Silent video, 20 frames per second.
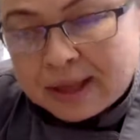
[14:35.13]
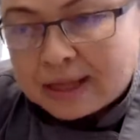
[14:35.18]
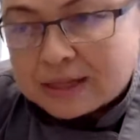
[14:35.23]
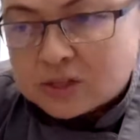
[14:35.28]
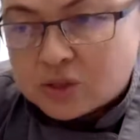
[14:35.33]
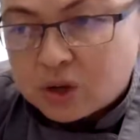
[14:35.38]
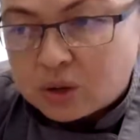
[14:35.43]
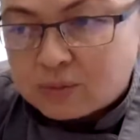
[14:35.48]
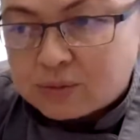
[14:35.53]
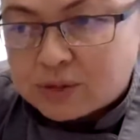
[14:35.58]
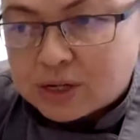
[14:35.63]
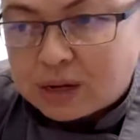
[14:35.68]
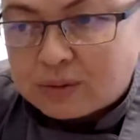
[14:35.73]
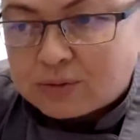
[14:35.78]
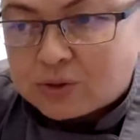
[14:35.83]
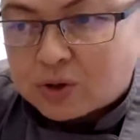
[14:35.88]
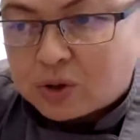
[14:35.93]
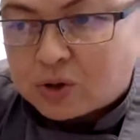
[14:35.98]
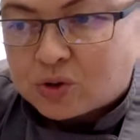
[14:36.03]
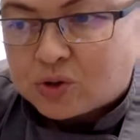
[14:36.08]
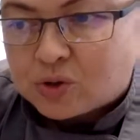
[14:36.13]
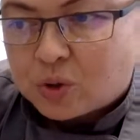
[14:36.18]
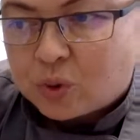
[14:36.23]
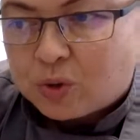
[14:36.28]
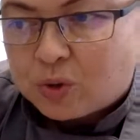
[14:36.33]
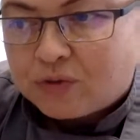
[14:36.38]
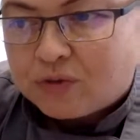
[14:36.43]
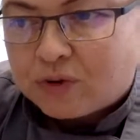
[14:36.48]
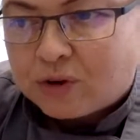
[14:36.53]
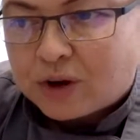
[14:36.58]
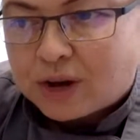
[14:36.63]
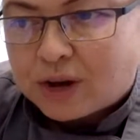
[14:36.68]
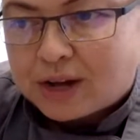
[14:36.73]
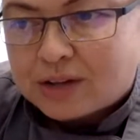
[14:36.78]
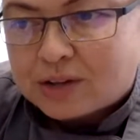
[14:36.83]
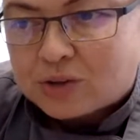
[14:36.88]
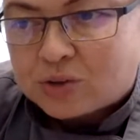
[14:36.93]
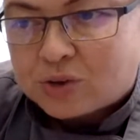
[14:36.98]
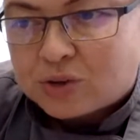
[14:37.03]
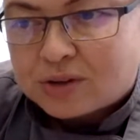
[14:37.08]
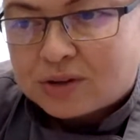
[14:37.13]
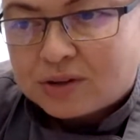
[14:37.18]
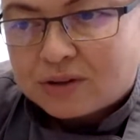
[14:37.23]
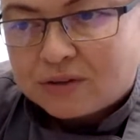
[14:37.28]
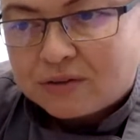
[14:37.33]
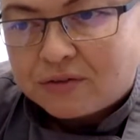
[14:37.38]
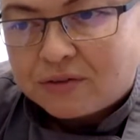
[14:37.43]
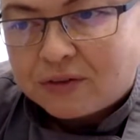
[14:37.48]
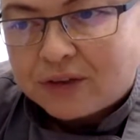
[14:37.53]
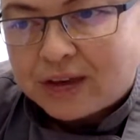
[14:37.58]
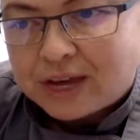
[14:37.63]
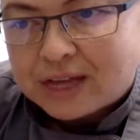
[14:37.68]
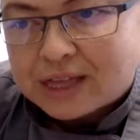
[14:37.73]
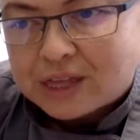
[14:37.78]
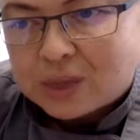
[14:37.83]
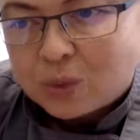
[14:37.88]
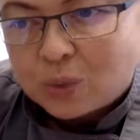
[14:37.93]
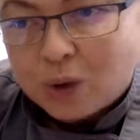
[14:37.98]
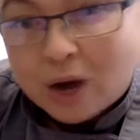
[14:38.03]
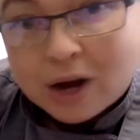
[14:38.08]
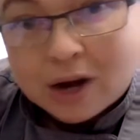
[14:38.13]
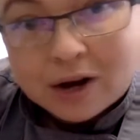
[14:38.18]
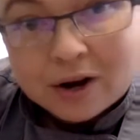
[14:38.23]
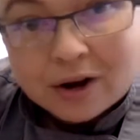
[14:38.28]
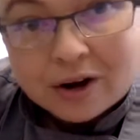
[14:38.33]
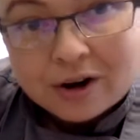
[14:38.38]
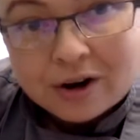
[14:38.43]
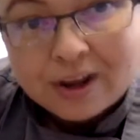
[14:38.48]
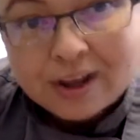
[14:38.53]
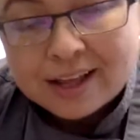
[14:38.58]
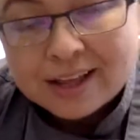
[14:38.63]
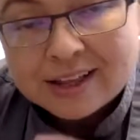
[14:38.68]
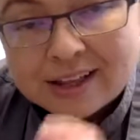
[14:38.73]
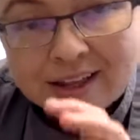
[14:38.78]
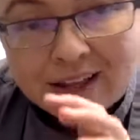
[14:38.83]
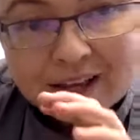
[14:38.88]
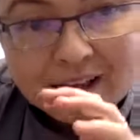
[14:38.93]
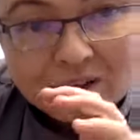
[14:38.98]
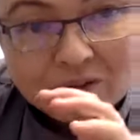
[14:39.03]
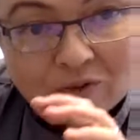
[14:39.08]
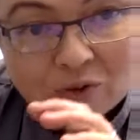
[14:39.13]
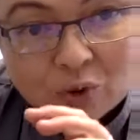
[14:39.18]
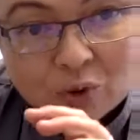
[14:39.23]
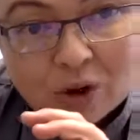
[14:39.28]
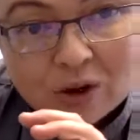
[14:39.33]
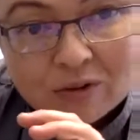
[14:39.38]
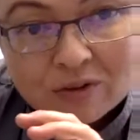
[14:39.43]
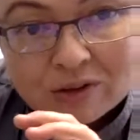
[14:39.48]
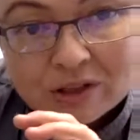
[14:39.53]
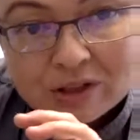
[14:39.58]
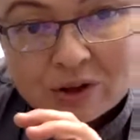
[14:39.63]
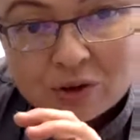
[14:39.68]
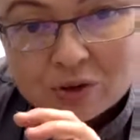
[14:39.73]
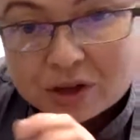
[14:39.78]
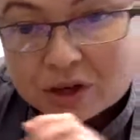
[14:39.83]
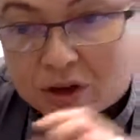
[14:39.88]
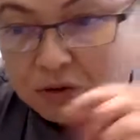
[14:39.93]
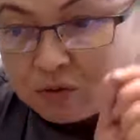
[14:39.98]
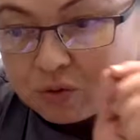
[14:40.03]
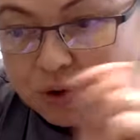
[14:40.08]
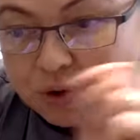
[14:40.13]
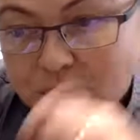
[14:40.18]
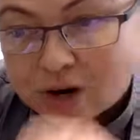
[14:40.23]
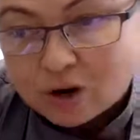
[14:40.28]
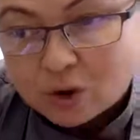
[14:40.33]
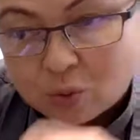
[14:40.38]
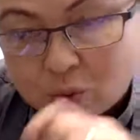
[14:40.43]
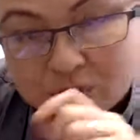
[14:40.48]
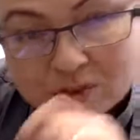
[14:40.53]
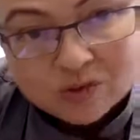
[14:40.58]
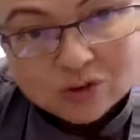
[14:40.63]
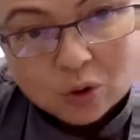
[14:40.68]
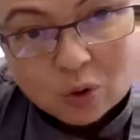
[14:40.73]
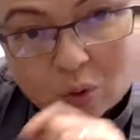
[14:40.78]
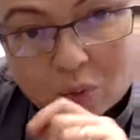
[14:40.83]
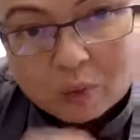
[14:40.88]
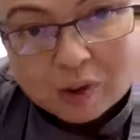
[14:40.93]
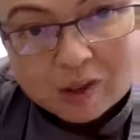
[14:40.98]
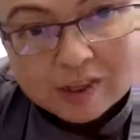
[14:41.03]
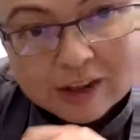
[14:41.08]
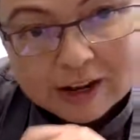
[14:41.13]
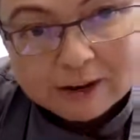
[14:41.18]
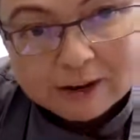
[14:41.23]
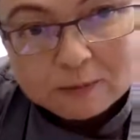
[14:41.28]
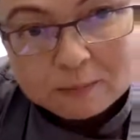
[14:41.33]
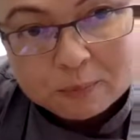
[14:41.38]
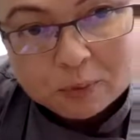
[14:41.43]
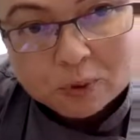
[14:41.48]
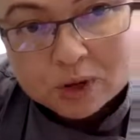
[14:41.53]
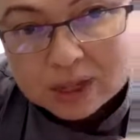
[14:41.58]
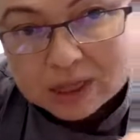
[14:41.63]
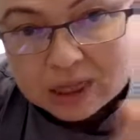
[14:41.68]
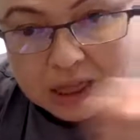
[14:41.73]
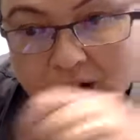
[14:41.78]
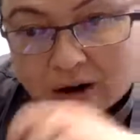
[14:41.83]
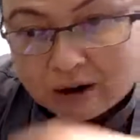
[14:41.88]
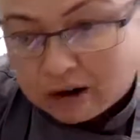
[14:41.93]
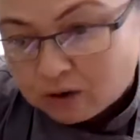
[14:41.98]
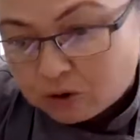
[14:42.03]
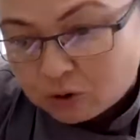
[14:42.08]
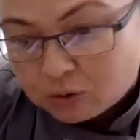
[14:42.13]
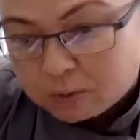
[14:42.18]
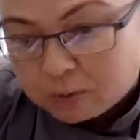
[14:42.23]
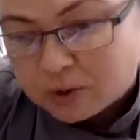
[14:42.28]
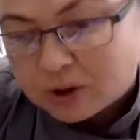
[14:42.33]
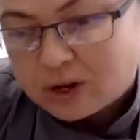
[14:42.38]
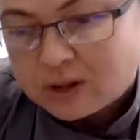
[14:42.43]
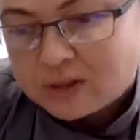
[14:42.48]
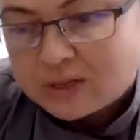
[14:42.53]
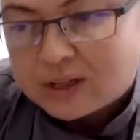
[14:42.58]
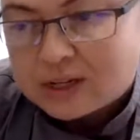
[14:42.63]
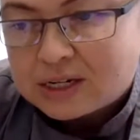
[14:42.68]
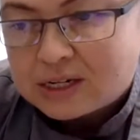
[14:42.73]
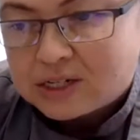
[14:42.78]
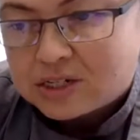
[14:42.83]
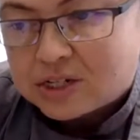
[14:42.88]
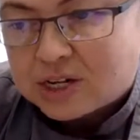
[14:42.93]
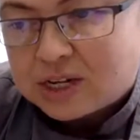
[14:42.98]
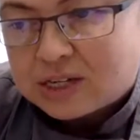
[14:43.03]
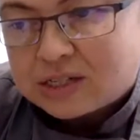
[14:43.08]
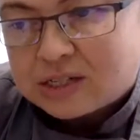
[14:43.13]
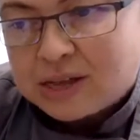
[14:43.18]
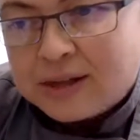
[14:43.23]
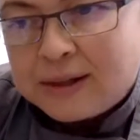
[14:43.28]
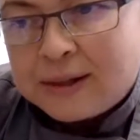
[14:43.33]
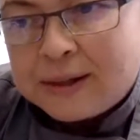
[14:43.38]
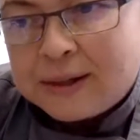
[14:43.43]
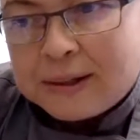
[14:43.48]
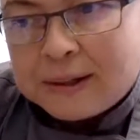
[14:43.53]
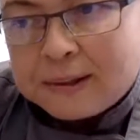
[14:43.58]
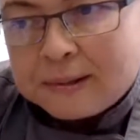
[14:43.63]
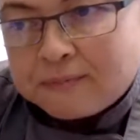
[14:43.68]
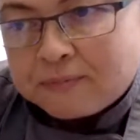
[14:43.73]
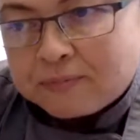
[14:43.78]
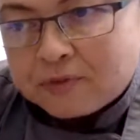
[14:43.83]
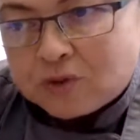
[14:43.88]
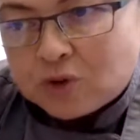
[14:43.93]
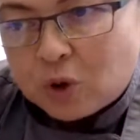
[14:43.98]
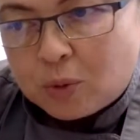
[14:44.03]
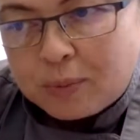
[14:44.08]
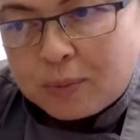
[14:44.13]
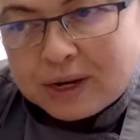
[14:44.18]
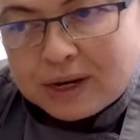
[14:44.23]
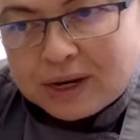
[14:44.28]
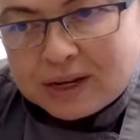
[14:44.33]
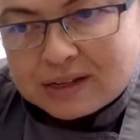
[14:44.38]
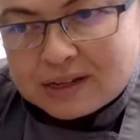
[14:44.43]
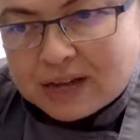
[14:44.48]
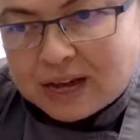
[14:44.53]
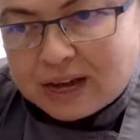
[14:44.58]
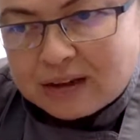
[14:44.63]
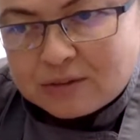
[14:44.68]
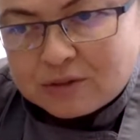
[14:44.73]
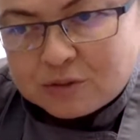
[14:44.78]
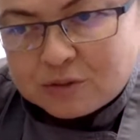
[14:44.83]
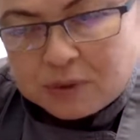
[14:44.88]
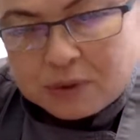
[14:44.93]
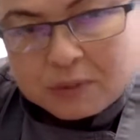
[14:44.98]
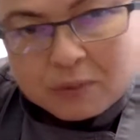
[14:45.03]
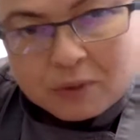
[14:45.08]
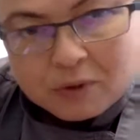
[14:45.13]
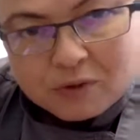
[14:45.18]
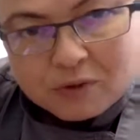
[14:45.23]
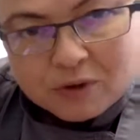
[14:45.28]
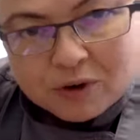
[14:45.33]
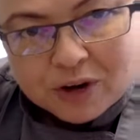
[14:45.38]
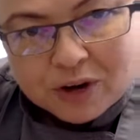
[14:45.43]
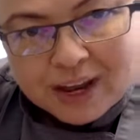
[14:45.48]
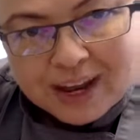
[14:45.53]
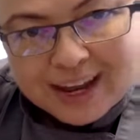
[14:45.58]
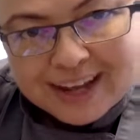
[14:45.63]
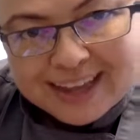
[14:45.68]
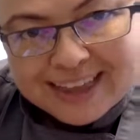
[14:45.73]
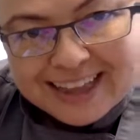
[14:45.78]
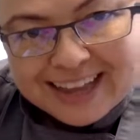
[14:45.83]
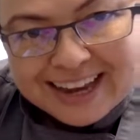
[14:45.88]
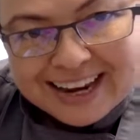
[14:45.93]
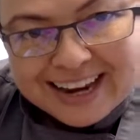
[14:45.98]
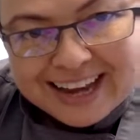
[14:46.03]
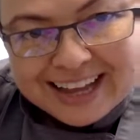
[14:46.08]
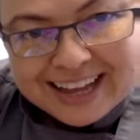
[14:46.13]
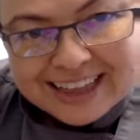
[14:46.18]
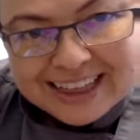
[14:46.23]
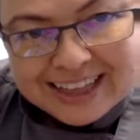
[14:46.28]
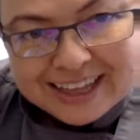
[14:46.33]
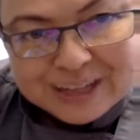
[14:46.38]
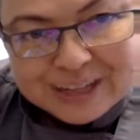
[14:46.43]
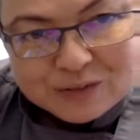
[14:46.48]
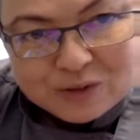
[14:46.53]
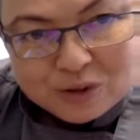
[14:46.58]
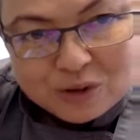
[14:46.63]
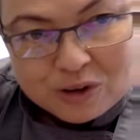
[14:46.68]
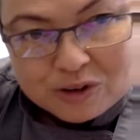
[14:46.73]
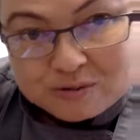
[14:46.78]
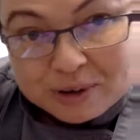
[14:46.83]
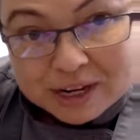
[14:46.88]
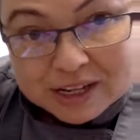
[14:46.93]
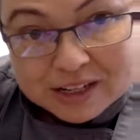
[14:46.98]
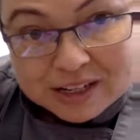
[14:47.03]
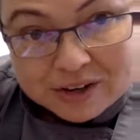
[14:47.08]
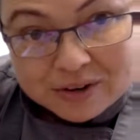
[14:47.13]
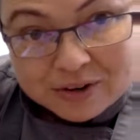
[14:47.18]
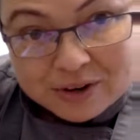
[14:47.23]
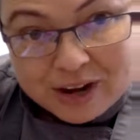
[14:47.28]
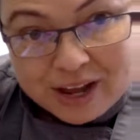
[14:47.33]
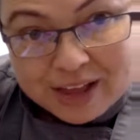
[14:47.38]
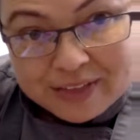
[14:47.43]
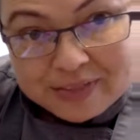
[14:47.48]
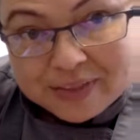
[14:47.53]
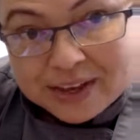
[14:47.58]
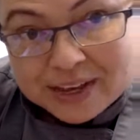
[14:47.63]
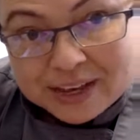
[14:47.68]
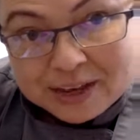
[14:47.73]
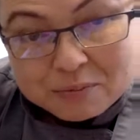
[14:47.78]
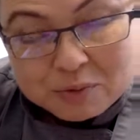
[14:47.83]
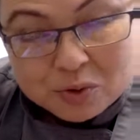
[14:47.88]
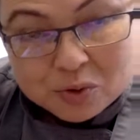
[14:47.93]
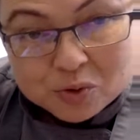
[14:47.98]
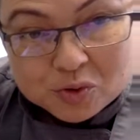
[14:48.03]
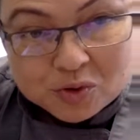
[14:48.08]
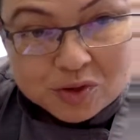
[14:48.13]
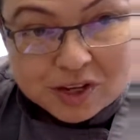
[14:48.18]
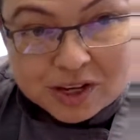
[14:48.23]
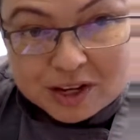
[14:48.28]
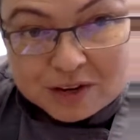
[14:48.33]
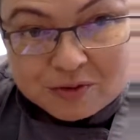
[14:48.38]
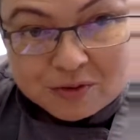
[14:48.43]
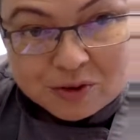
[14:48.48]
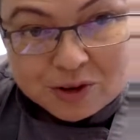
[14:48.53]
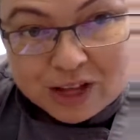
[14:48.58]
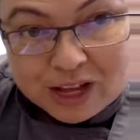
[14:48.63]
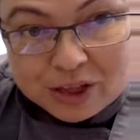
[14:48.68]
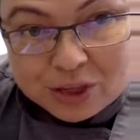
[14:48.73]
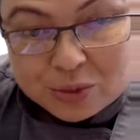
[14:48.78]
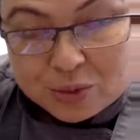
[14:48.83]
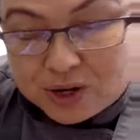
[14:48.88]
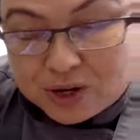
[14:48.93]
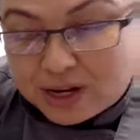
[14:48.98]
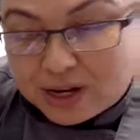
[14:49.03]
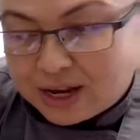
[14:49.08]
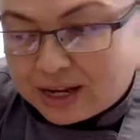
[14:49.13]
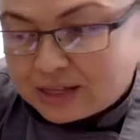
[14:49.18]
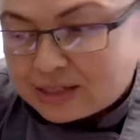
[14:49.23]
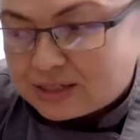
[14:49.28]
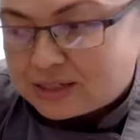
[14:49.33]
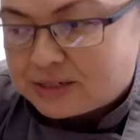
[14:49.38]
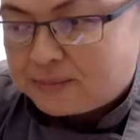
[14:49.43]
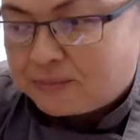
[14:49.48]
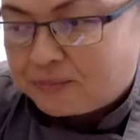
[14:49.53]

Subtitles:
Sometimes also we forget to disinfect the water. Like if you have a little thing of water with soap and then you put it there and you put it in the dishes, so many times people forget that that's full of bacteria and they keep using it for like 3 days.